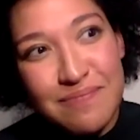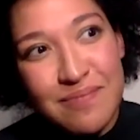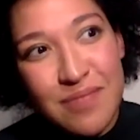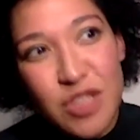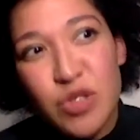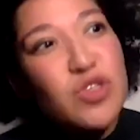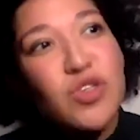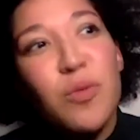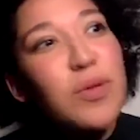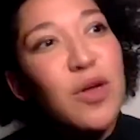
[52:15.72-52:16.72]
because there's
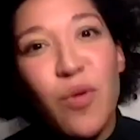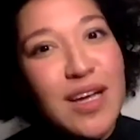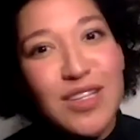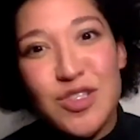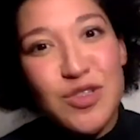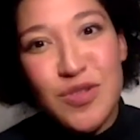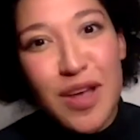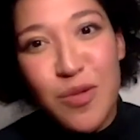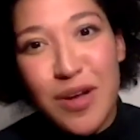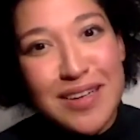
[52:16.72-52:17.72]
so many ways that
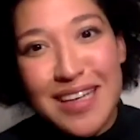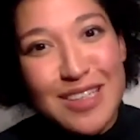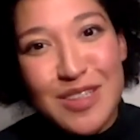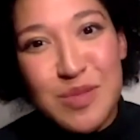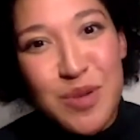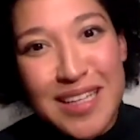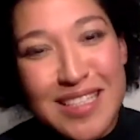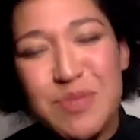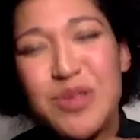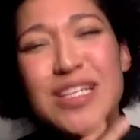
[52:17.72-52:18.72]
one can express,
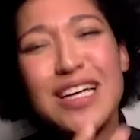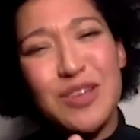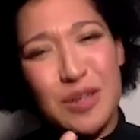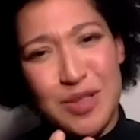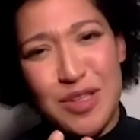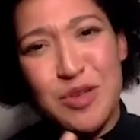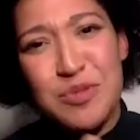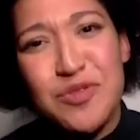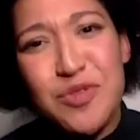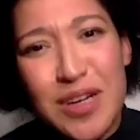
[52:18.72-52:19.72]
particularly with the
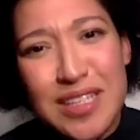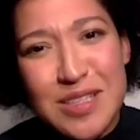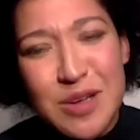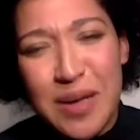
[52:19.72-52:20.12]
human voice. Oh my